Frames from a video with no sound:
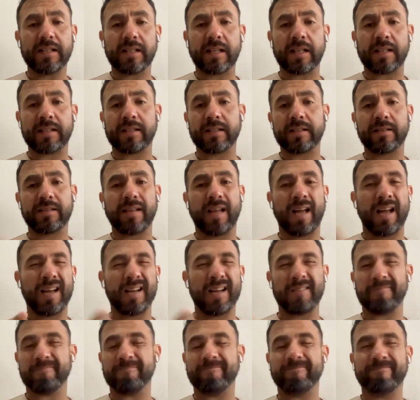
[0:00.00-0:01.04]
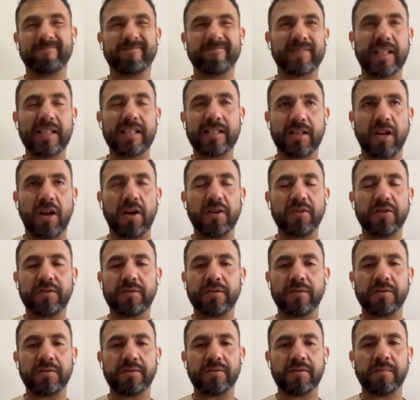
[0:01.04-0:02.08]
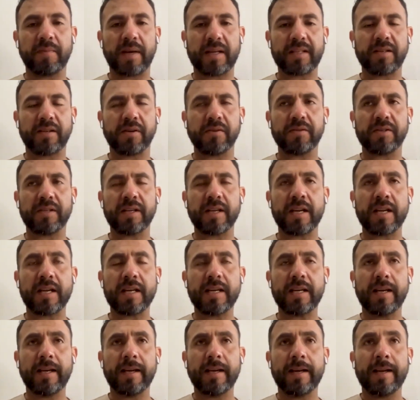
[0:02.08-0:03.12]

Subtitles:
That's close to Mexico City.